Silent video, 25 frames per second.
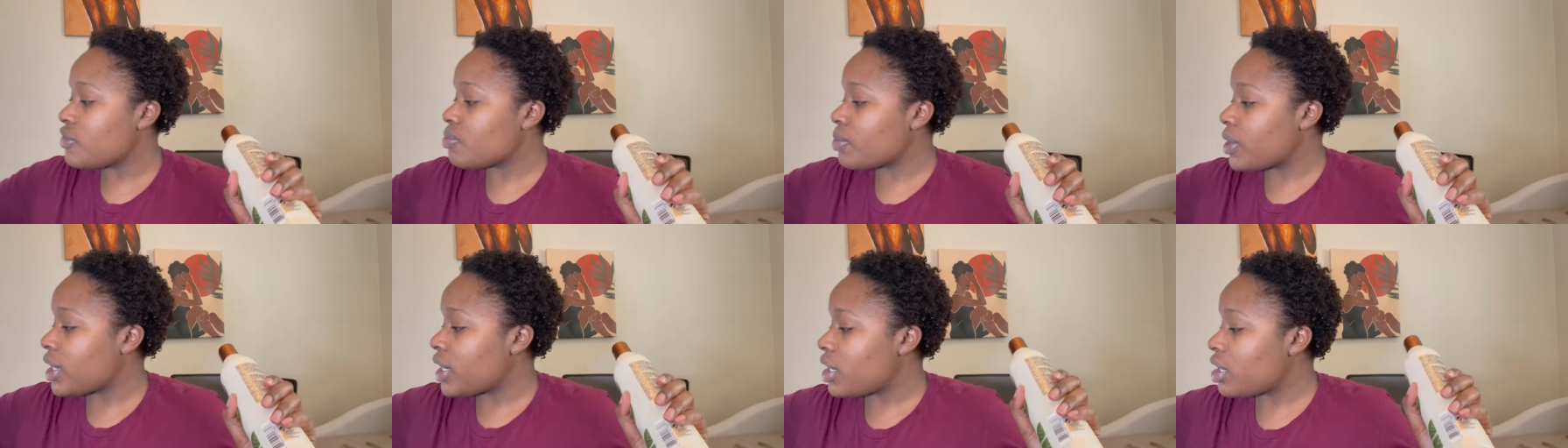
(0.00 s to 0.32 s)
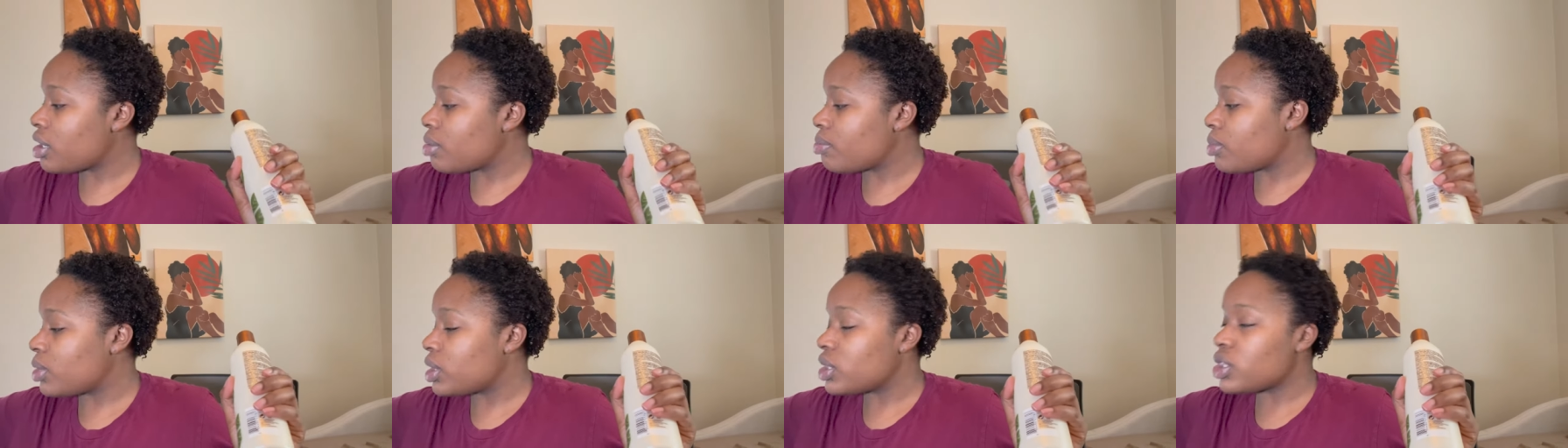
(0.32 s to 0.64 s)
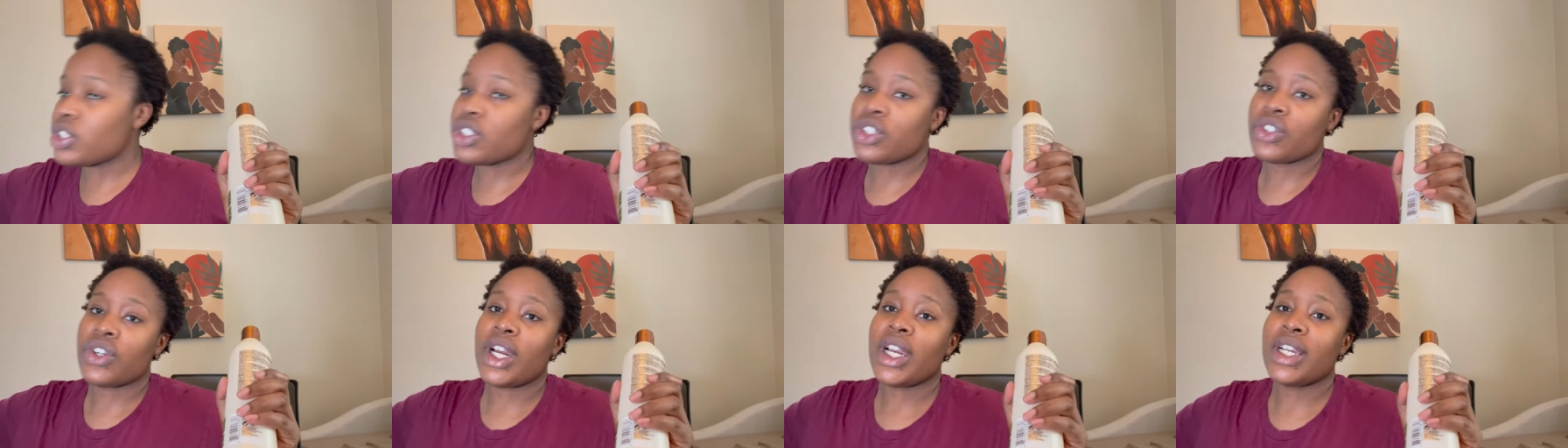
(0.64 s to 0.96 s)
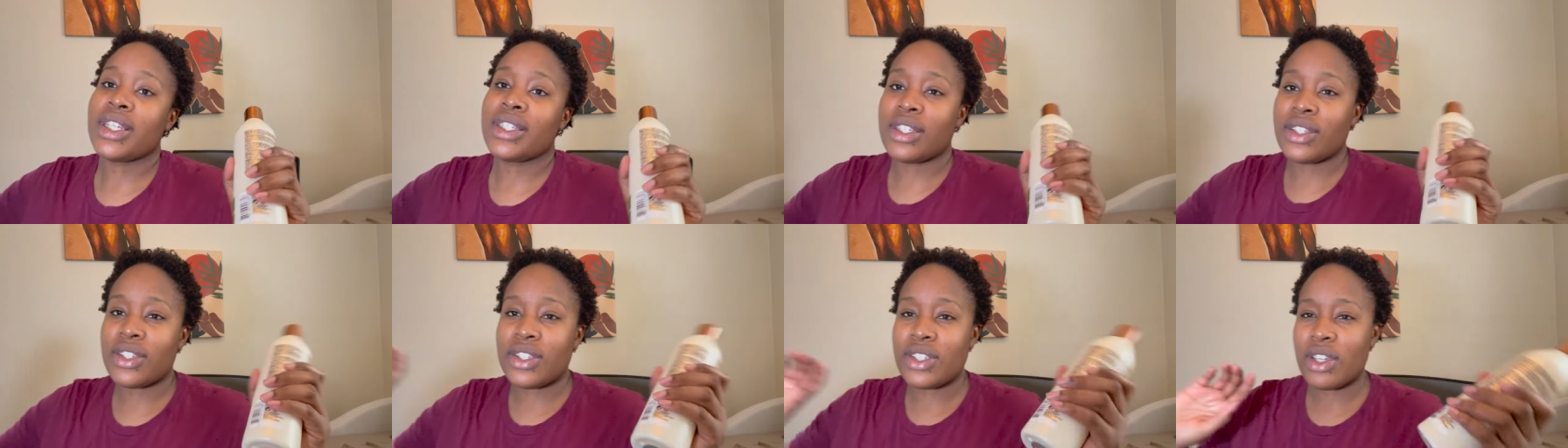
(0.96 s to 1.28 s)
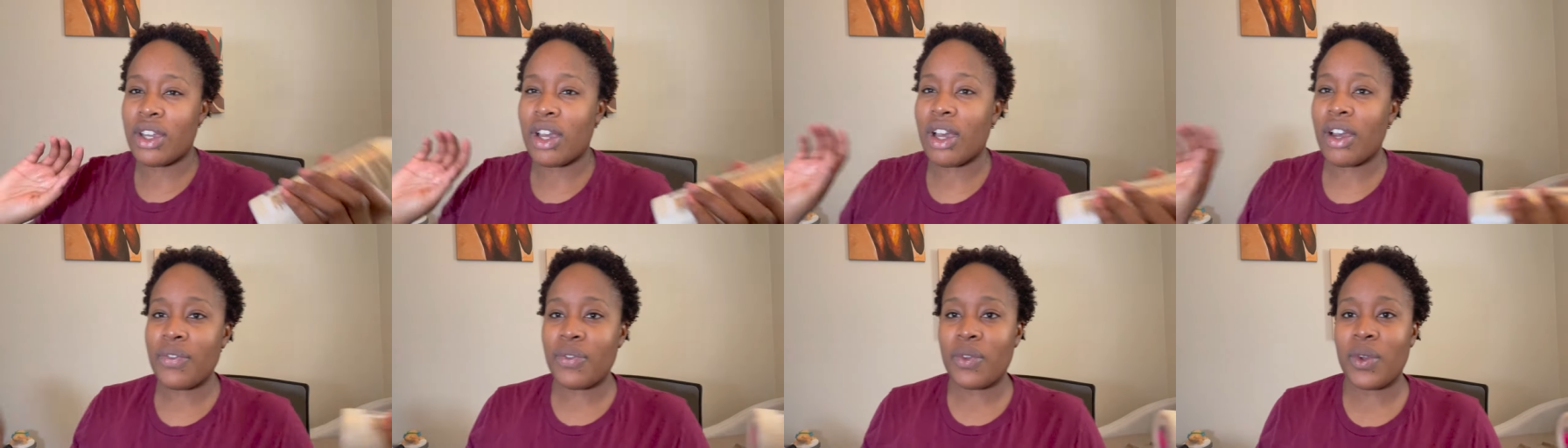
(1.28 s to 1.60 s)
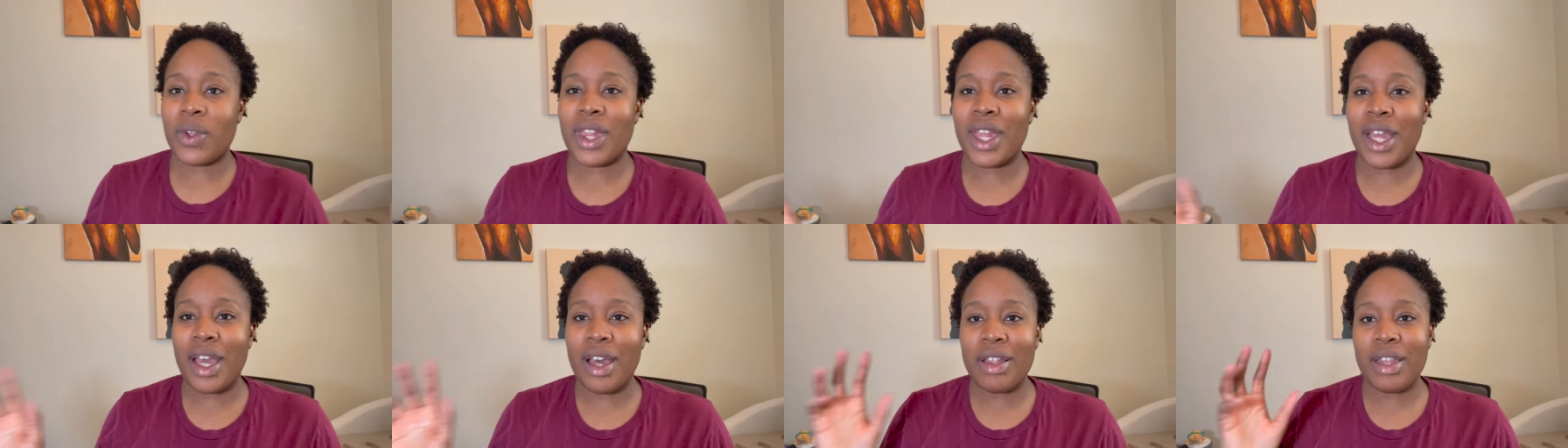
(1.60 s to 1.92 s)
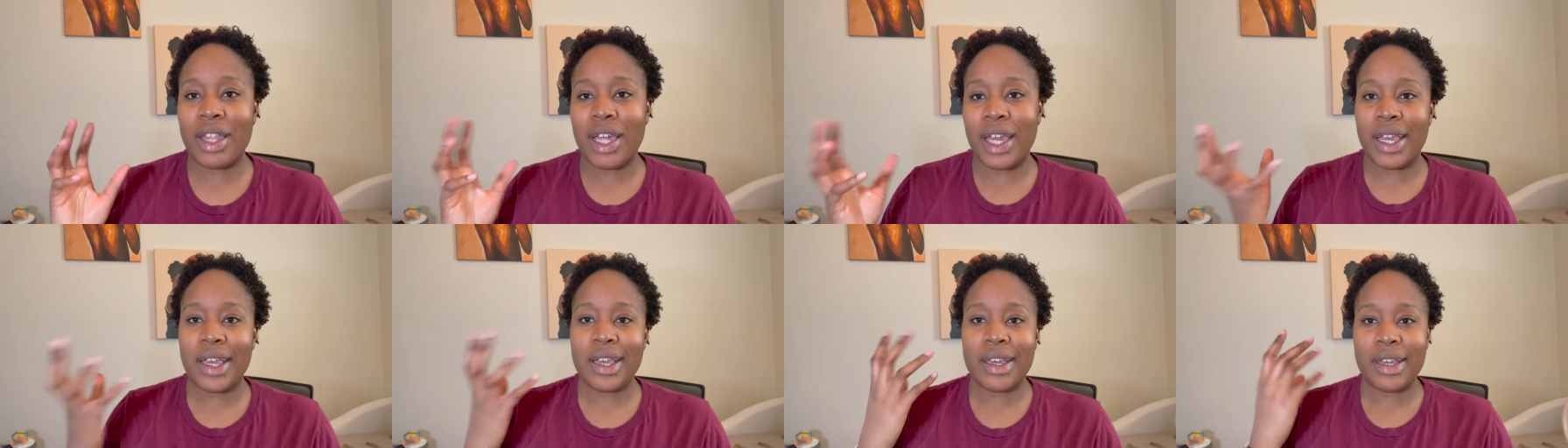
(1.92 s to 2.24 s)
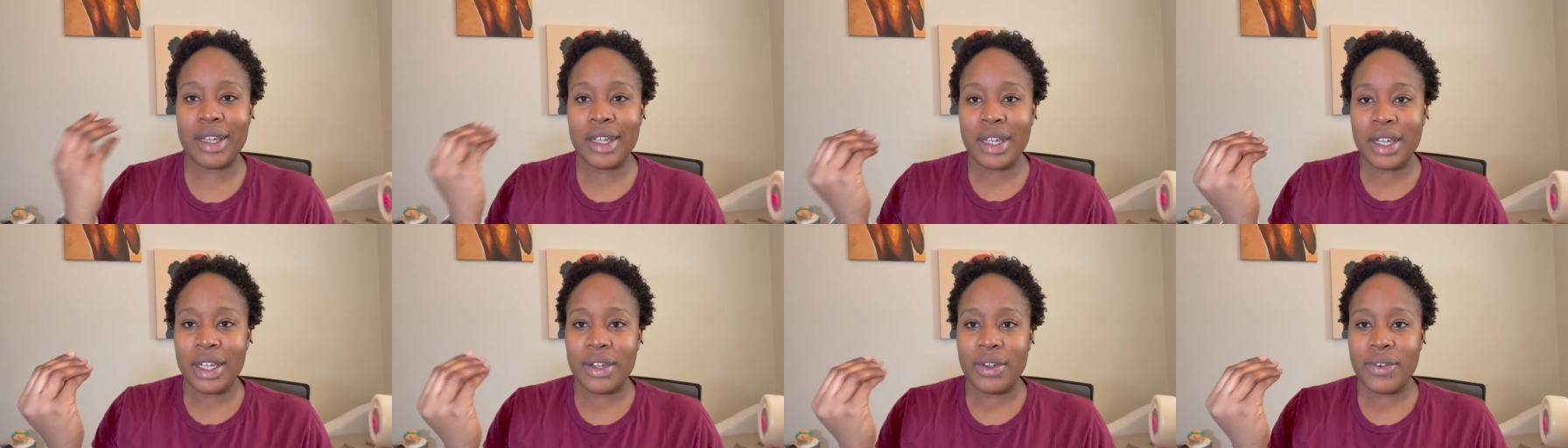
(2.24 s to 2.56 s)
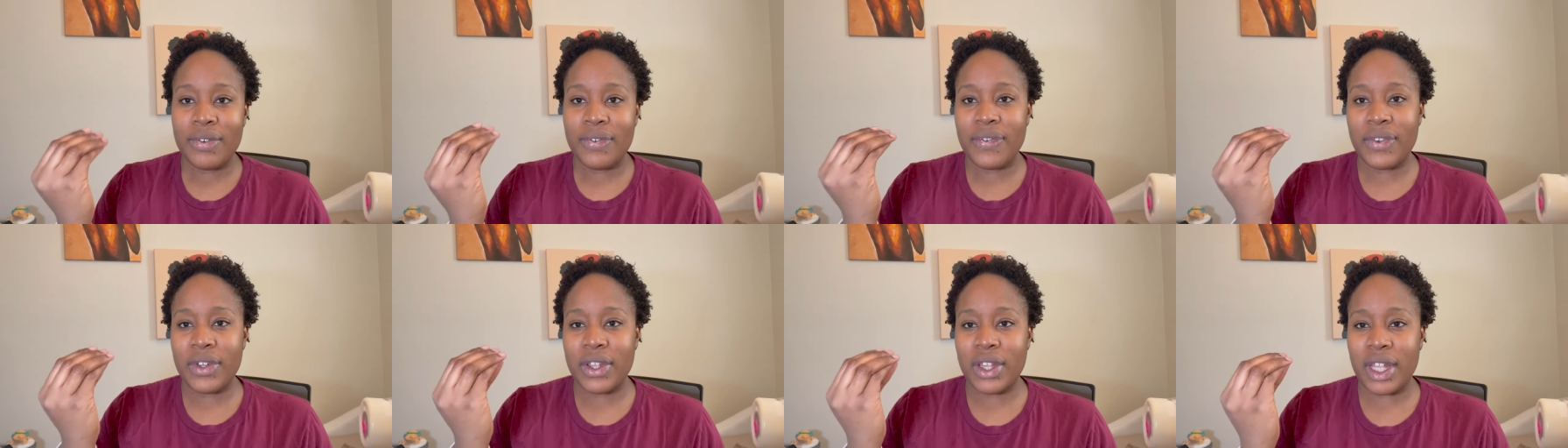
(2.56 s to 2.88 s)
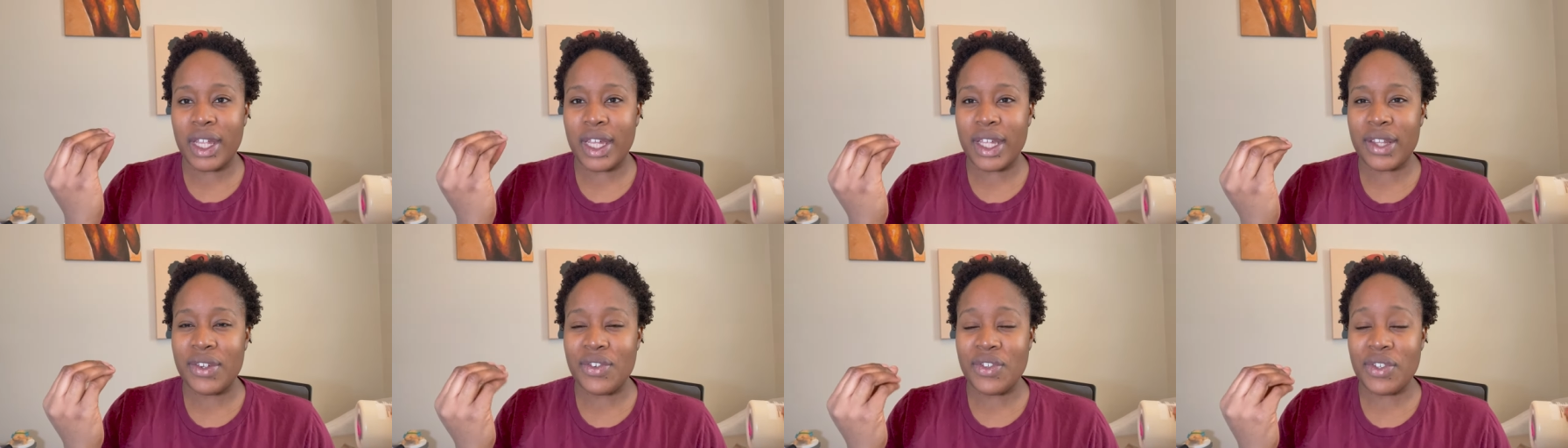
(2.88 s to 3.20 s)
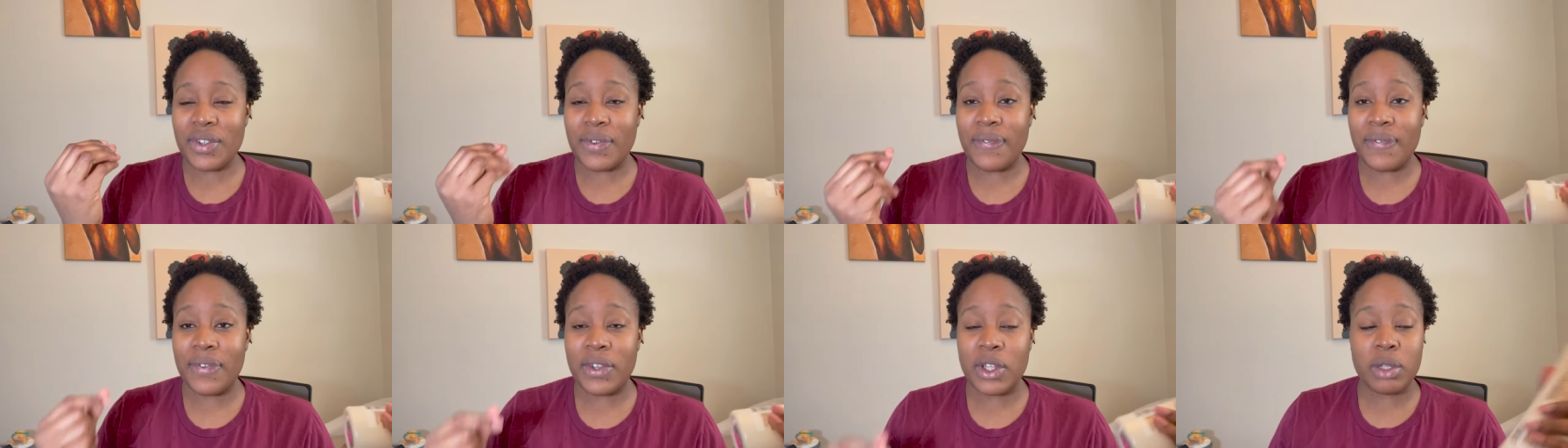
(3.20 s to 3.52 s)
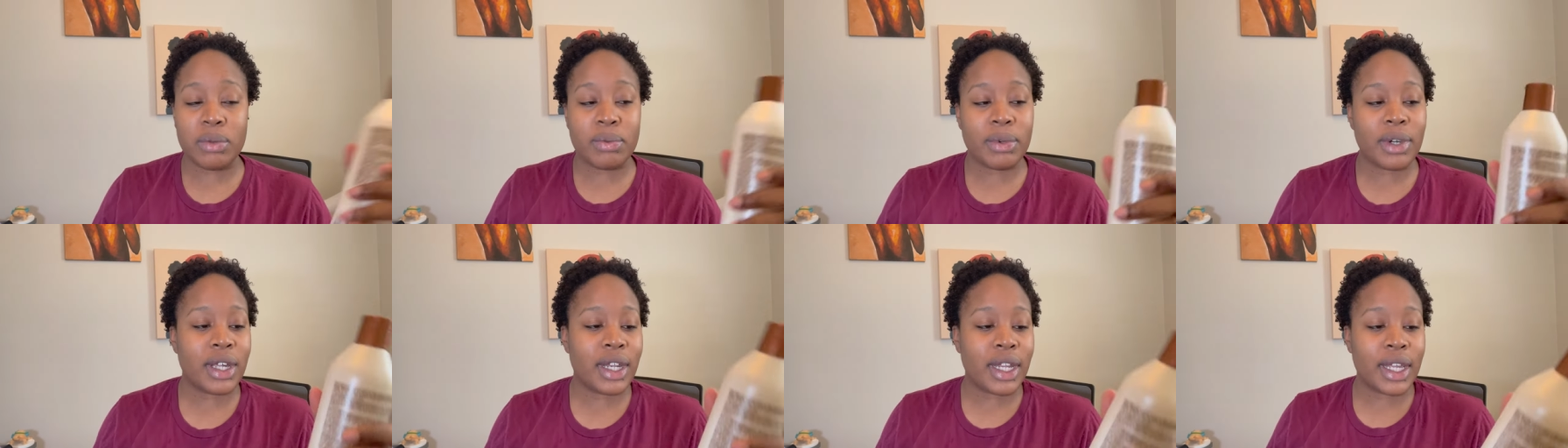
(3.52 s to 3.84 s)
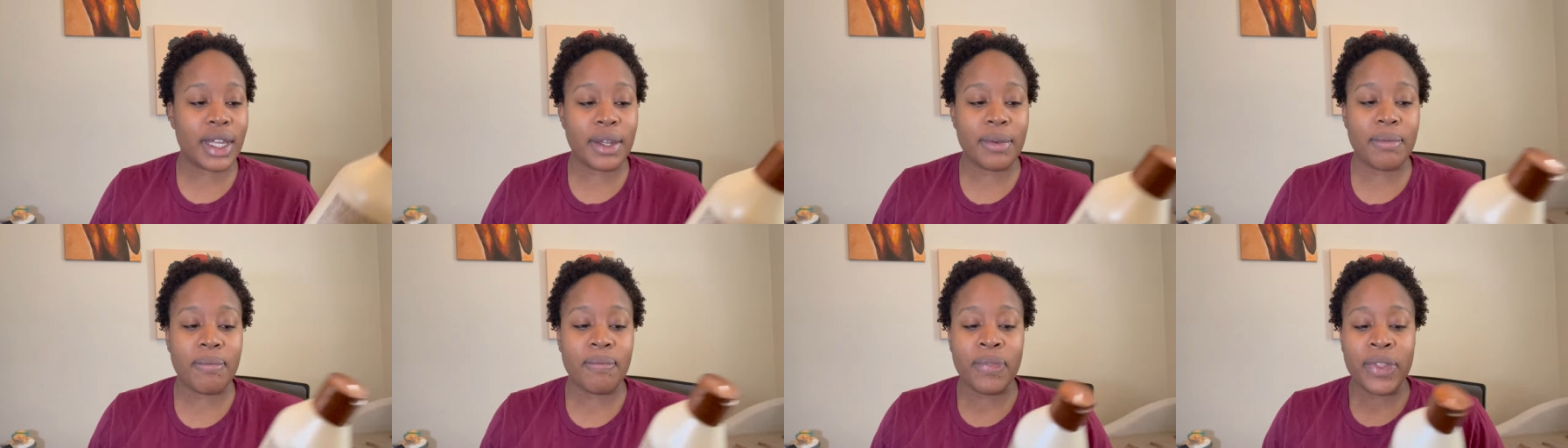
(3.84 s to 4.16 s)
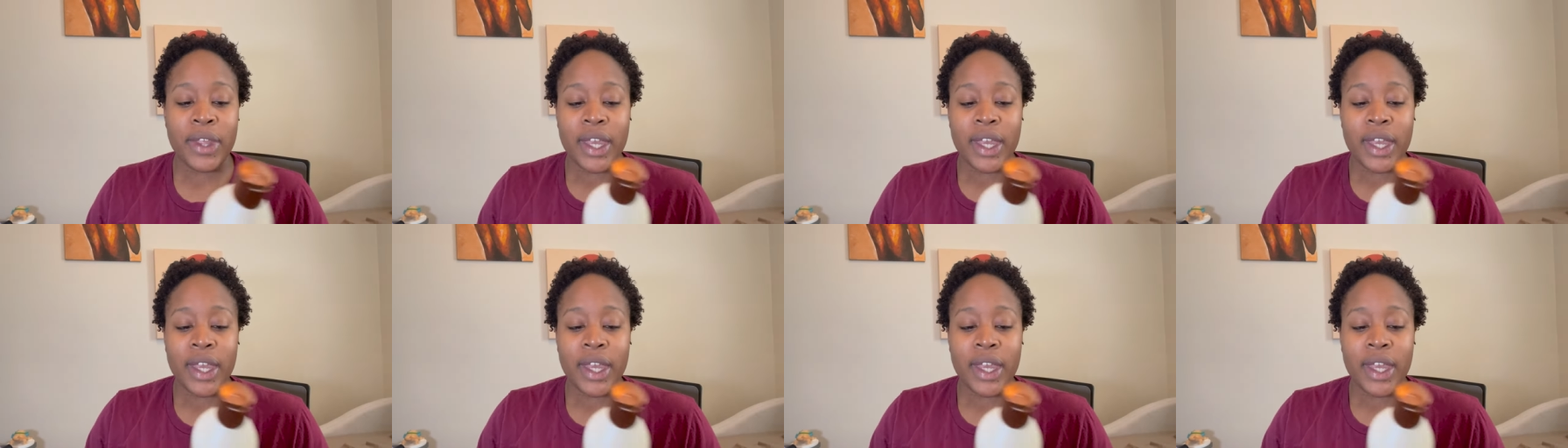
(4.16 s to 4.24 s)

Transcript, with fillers: my hair moisturized and soft without like feeling like there's a film on it.